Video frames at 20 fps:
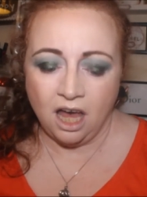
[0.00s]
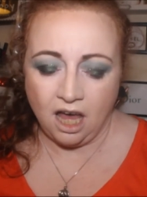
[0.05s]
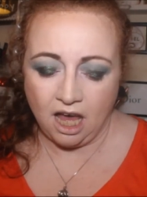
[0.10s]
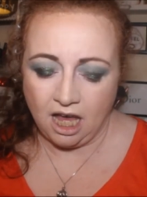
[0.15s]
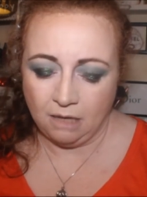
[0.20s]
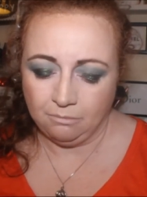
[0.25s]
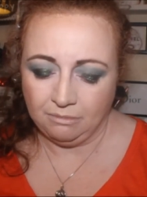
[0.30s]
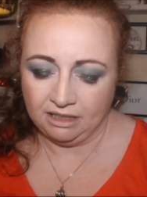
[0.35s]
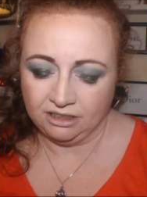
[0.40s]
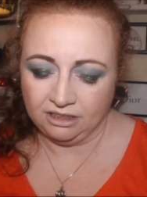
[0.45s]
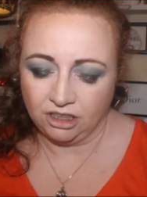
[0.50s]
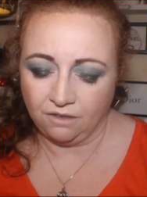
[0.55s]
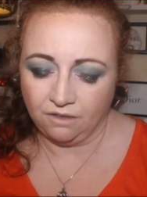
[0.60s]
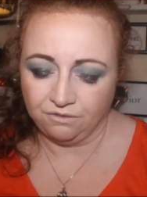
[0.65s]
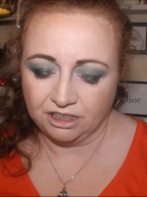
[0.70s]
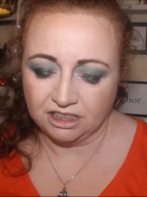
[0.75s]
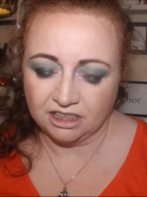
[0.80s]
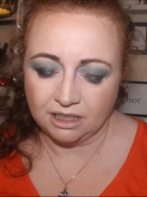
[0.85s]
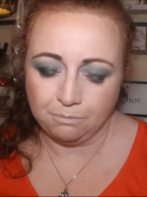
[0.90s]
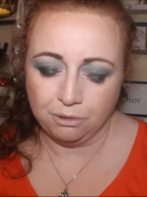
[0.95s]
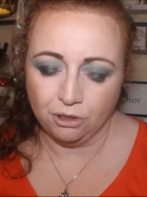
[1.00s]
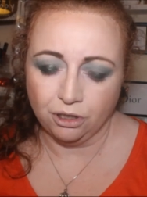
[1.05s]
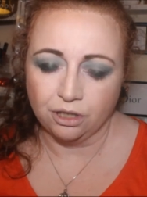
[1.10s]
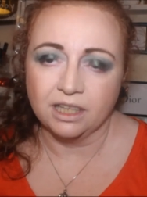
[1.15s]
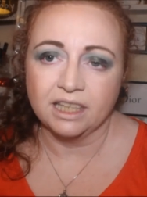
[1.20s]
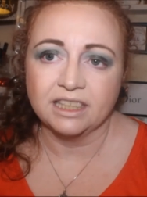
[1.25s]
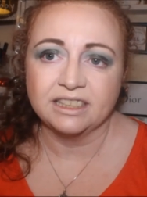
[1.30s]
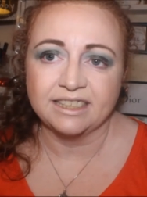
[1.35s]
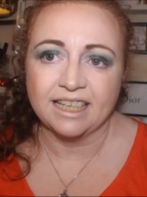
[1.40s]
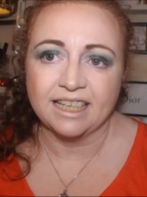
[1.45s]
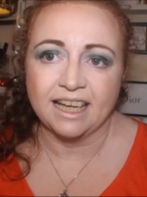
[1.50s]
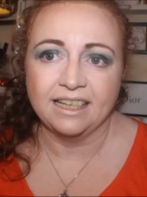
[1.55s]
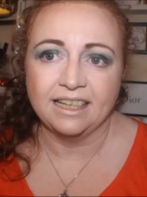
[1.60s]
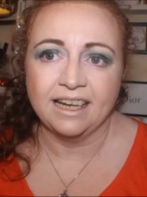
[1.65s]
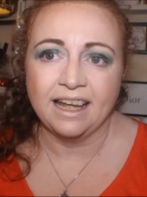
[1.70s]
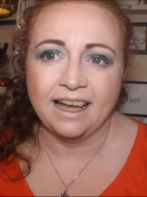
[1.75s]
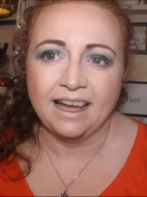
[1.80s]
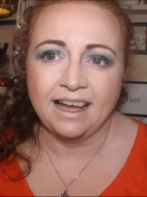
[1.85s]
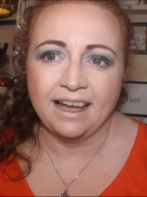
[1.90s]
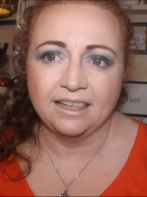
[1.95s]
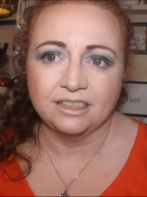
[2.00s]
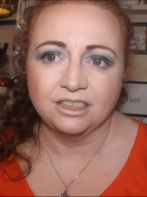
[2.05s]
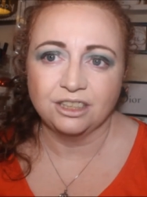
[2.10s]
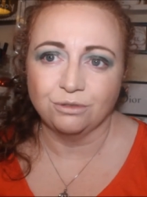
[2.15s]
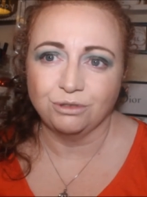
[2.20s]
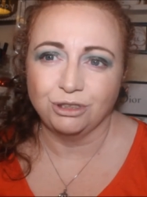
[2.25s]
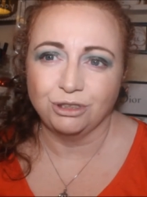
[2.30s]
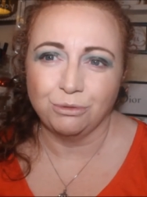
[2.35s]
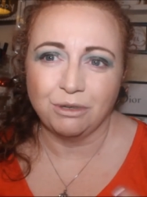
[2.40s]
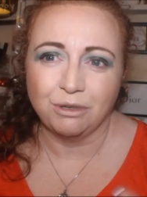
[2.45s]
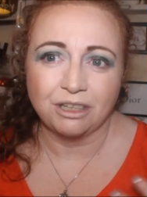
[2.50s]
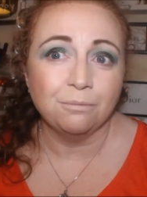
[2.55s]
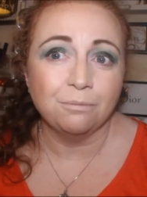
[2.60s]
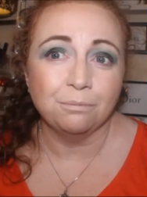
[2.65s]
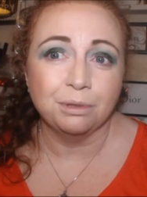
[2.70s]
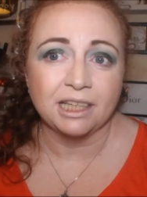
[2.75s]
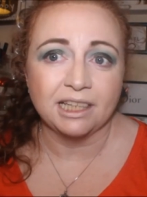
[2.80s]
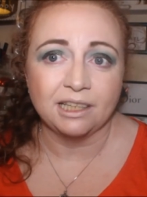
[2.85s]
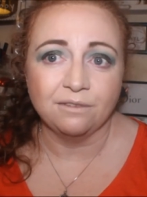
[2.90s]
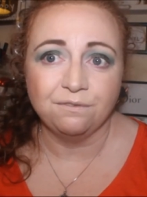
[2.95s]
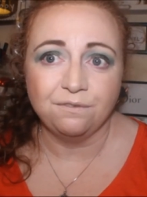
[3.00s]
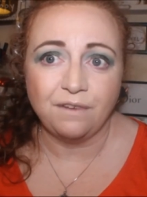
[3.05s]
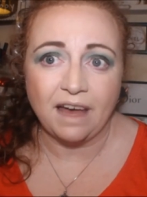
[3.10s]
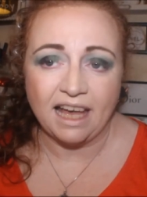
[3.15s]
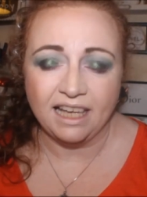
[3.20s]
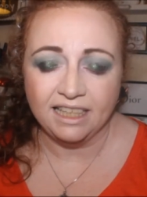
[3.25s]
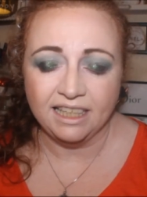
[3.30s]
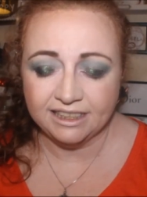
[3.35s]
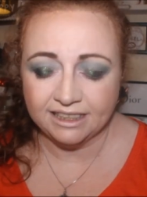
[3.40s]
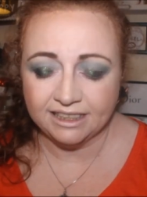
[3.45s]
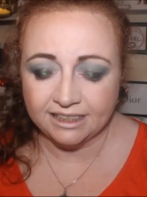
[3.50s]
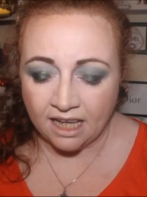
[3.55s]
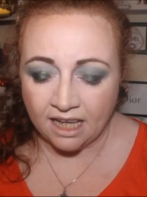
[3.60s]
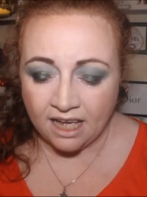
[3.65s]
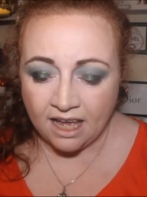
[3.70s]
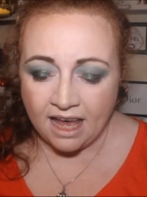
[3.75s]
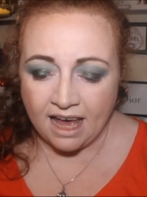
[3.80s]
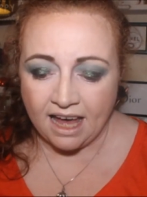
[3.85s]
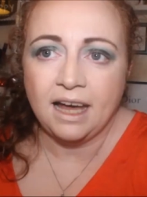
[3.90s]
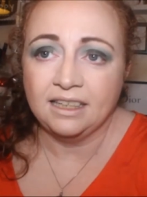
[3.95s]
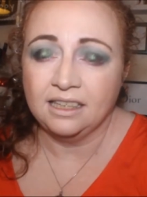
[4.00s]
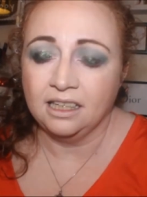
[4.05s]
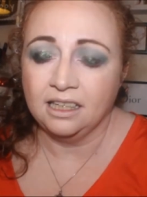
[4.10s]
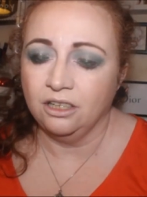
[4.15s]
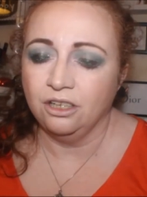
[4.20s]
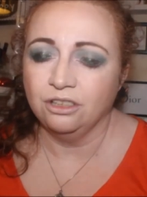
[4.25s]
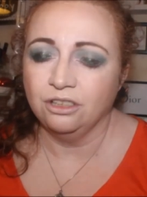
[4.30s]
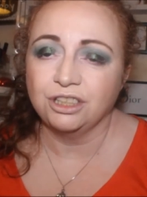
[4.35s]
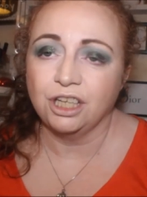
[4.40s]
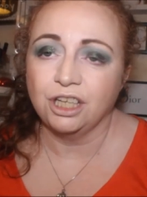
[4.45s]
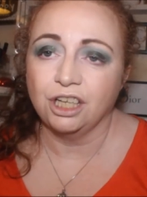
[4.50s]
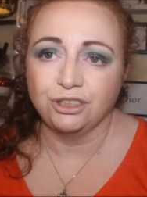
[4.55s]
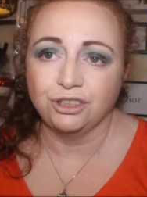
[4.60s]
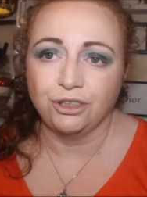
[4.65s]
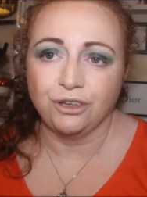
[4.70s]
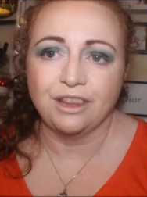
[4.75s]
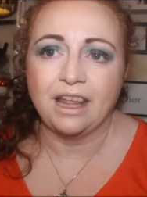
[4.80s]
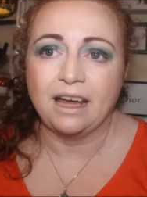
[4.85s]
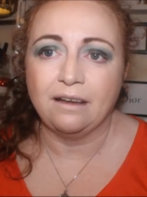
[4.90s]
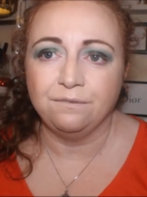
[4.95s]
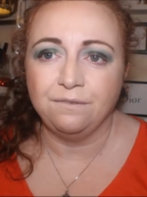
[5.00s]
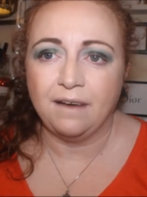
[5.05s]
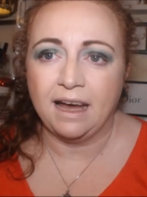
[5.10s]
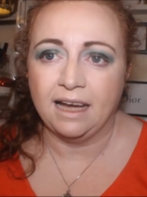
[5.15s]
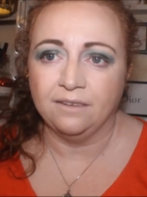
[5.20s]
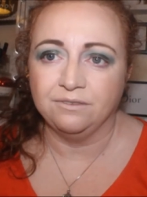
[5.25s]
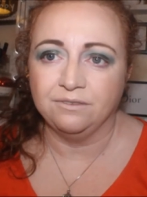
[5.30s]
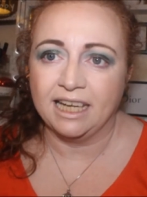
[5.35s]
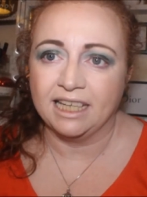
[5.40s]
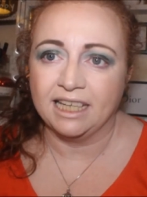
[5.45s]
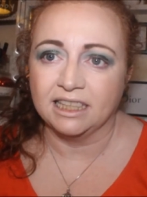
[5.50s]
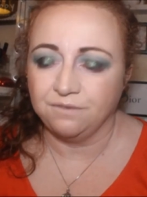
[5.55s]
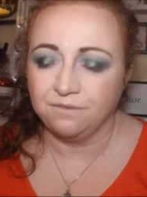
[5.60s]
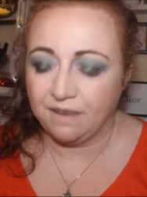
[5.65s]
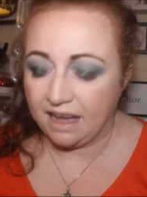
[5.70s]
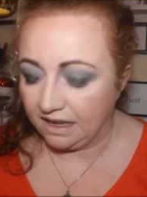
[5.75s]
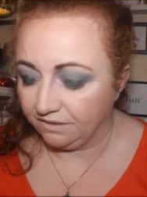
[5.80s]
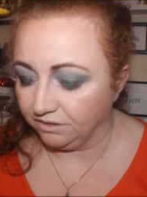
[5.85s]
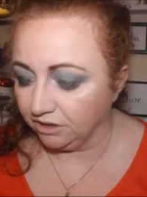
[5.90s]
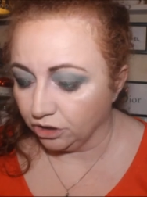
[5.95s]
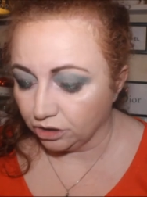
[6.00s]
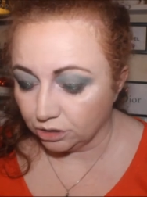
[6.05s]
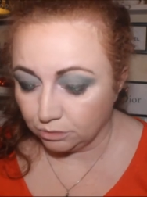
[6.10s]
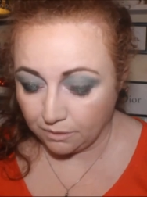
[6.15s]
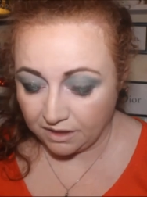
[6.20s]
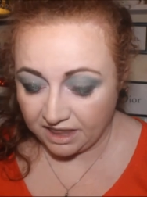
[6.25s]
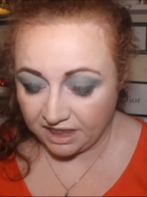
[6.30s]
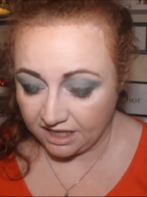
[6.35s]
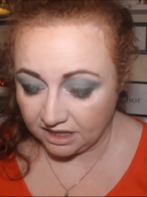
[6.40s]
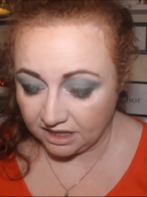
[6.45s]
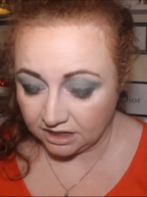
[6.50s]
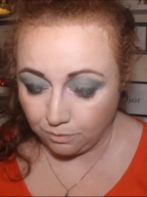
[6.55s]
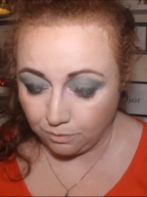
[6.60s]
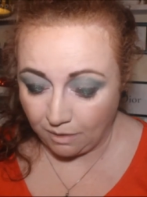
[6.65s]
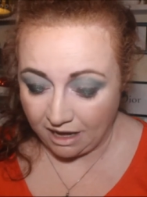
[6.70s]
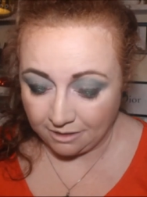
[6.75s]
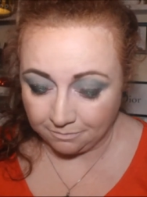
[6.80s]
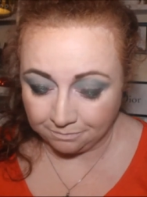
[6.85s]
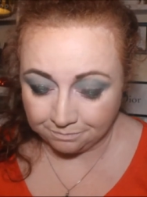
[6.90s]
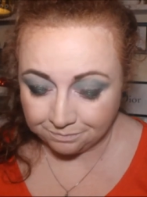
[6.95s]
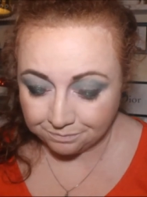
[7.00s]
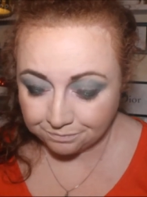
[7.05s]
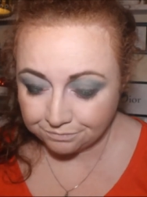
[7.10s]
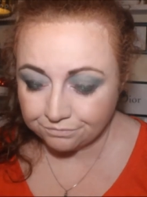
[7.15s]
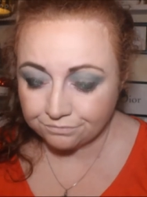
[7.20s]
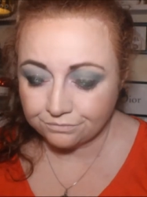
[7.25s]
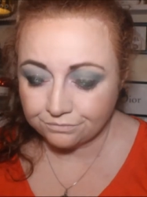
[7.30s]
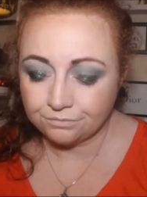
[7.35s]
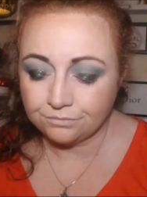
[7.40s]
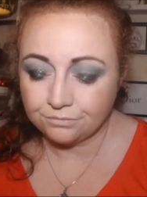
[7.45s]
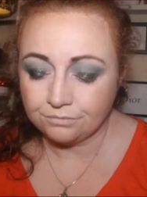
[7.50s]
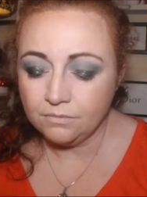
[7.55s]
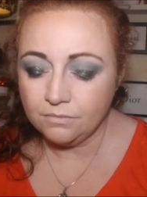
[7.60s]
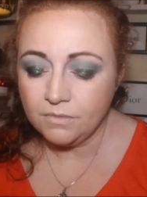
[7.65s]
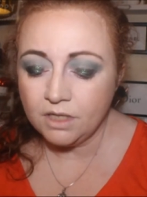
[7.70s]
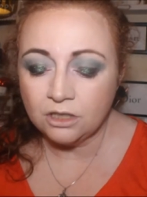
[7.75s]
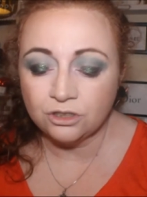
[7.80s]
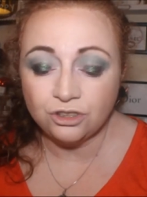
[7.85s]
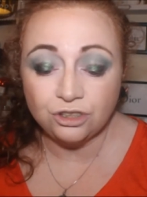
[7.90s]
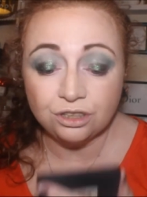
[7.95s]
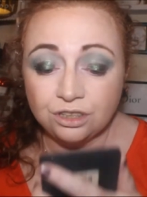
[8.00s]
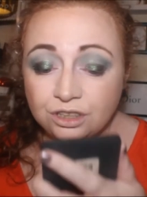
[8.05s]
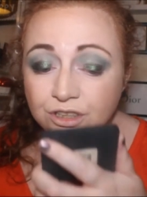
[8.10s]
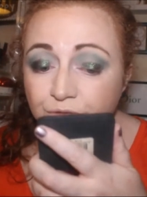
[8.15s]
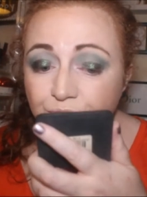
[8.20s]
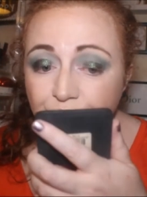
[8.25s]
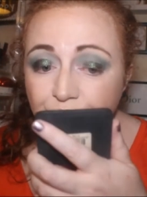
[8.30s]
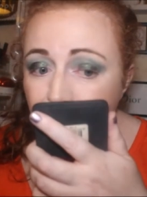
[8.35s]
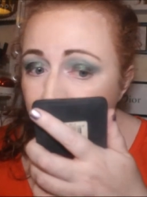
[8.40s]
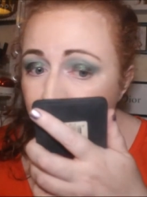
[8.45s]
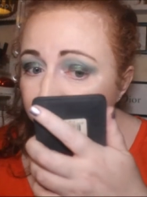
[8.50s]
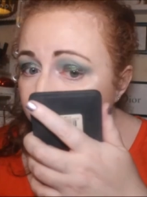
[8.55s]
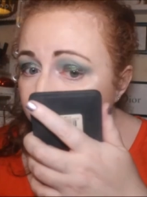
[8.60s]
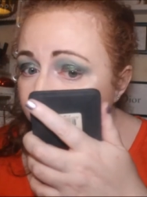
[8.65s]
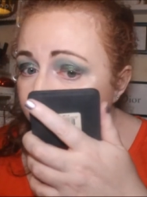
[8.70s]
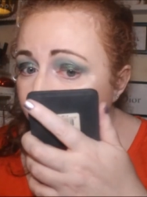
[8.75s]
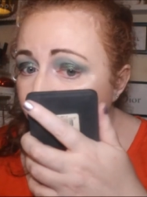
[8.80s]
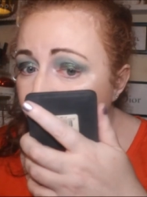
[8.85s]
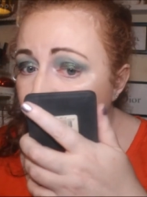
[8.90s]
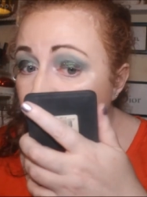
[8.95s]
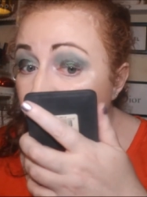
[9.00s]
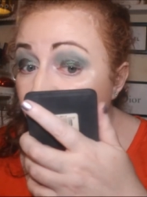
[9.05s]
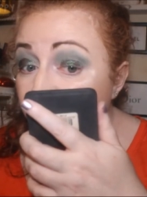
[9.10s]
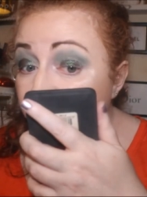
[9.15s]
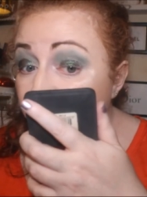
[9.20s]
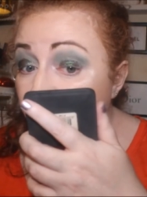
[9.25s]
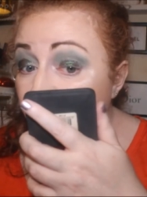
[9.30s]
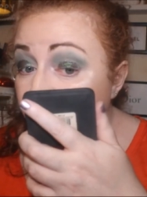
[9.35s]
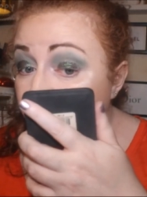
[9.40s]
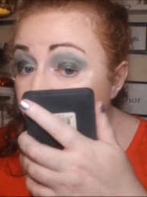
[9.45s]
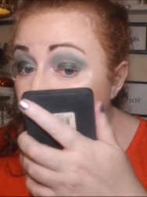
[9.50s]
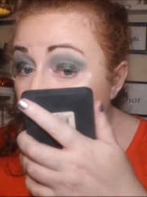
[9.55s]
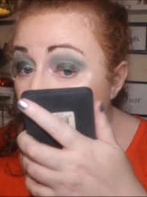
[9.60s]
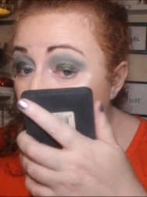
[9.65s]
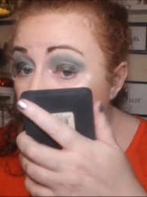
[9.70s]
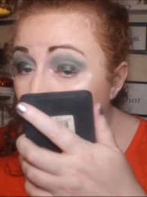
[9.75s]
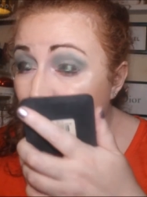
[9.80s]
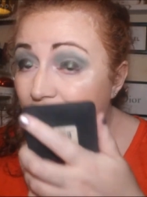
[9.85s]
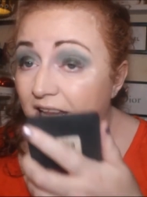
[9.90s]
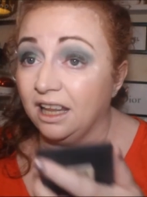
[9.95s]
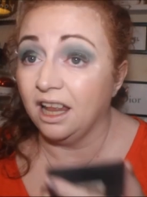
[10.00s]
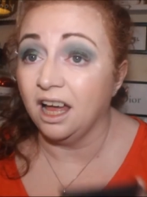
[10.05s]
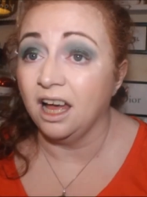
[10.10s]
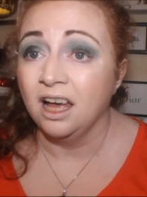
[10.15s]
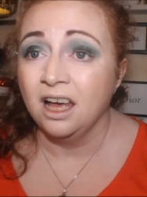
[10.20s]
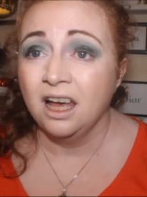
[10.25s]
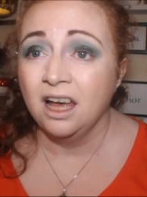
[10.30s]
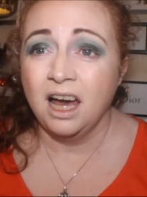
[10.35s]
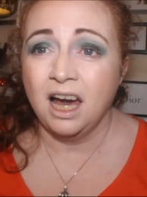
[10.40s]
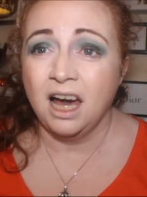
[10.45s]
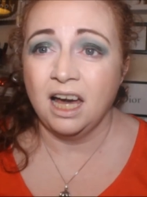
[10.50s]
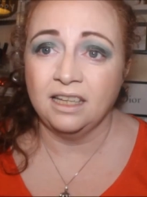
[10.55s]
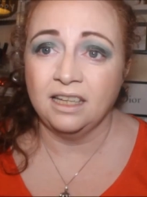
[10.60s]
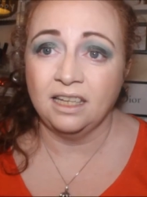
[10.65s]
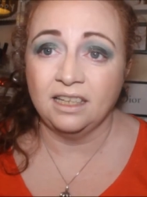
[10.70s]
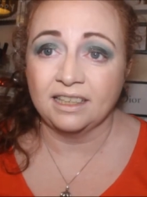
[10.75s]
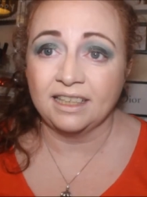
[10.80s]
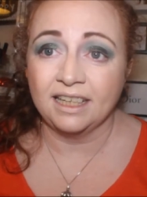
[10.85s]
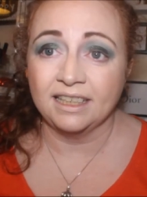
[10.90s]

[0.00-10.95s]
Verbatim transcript: um, and obviously put this in so do a complete face and I'll also do that five days five looks with it as well just to really really test out the palette and then I